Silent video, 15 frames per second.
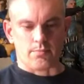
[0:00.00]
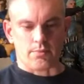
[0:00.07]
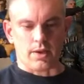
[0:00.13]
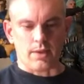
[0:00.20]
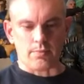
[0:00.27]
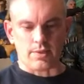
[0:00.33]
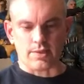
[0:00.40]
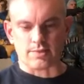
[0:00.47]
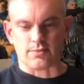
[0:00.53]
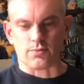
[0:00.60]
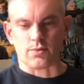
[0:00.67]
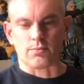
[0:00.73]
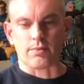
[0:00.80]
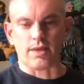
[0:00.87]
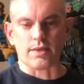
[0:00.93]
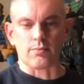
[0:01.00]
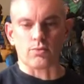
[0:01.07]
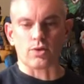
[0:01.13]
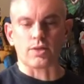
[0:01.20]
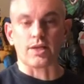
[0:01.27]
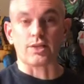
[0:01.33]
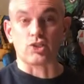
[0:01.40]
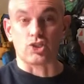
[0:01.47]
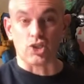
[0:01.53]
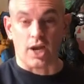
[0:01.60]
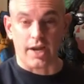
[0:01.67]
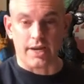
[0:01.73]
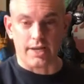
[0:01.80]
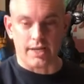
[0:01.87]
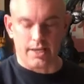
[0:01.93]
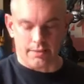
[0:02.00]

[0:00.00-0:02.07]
probably because you want to make him look like giant